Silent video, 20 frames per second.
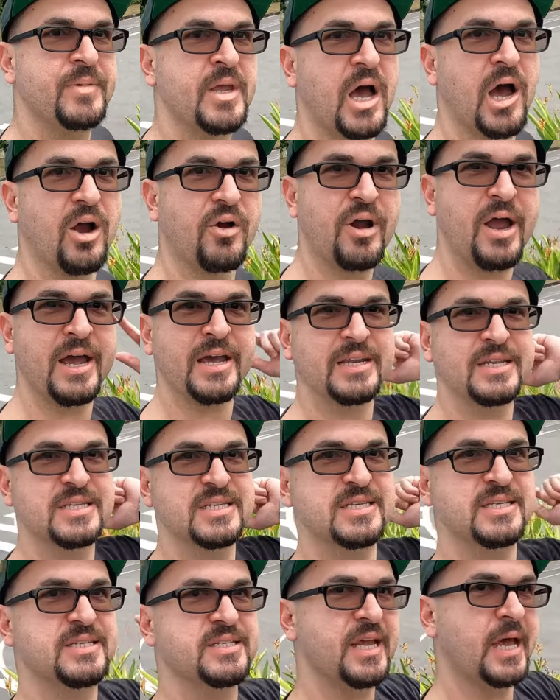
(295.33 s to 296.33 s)
All right,
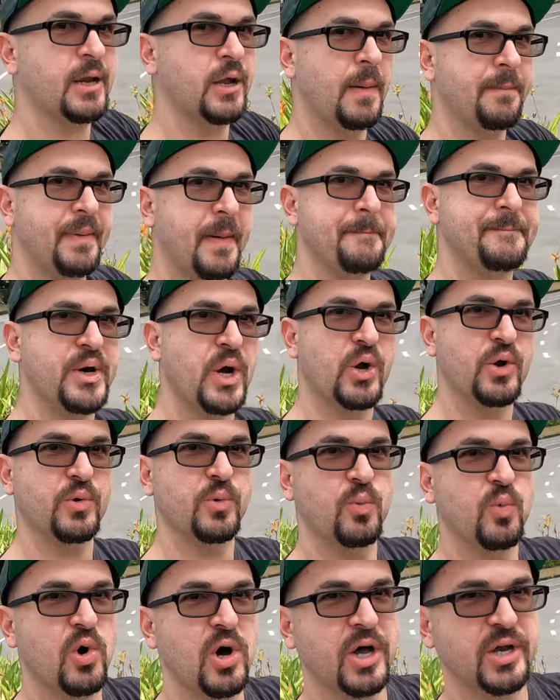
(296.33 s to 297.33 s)
setup
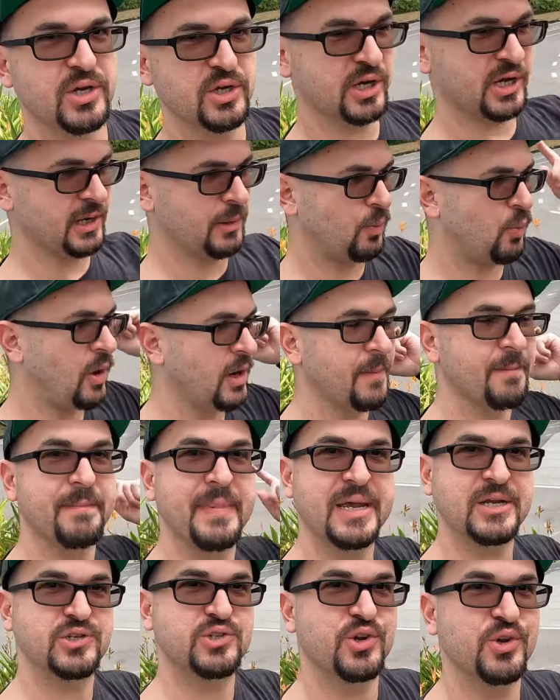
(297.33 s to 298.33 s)
part one. You're gonna wanna
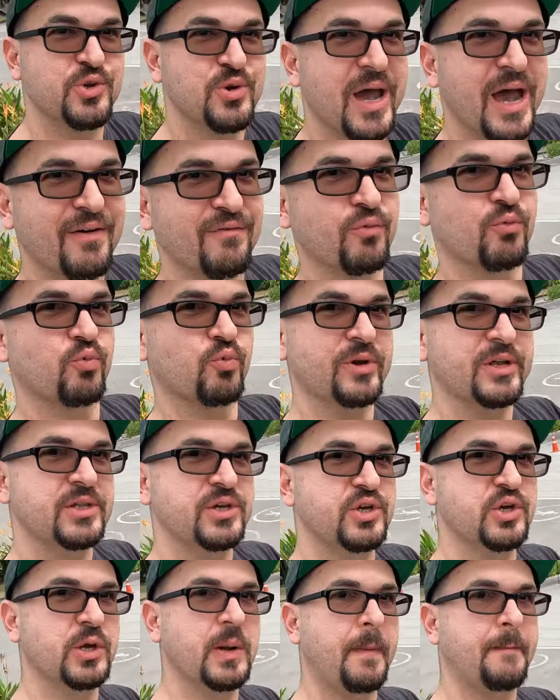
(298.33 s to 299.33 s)
make sure you have really
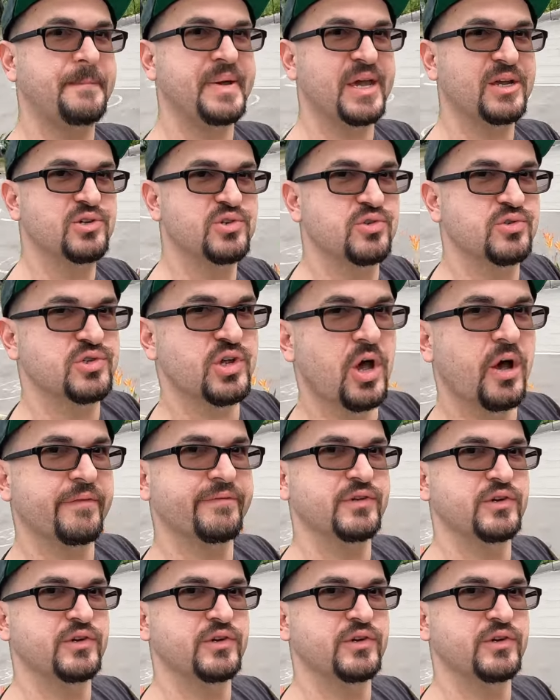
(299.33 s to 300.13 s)
good pictures of